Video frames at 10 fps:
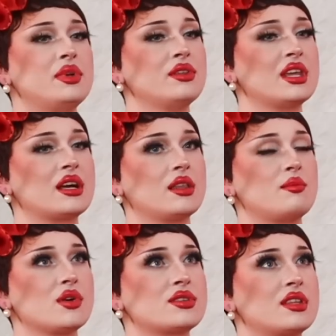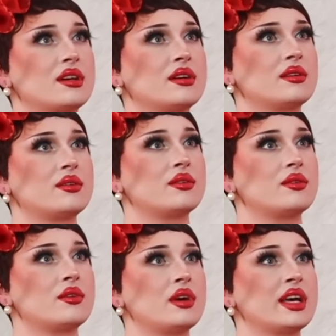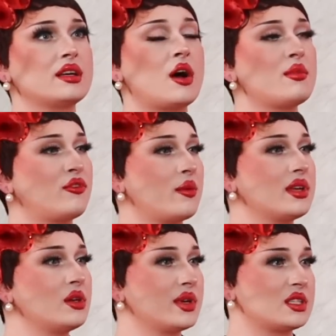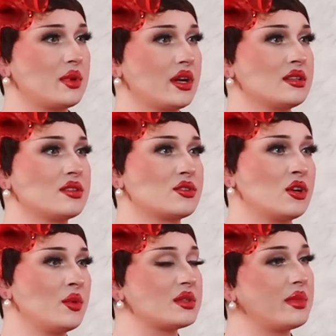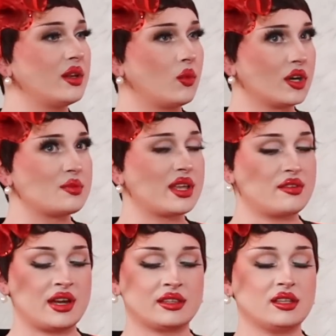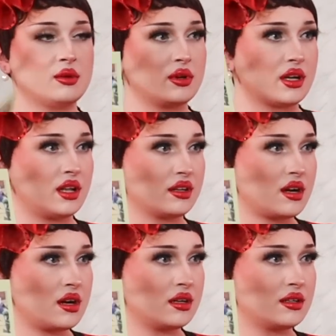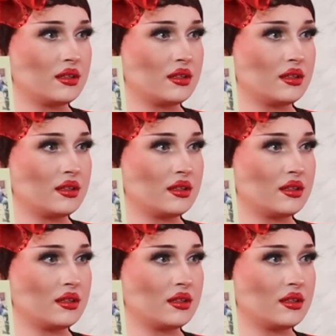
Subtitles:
you think most of the homophobia you experienced in school was made worse by the fact that you were in color guard?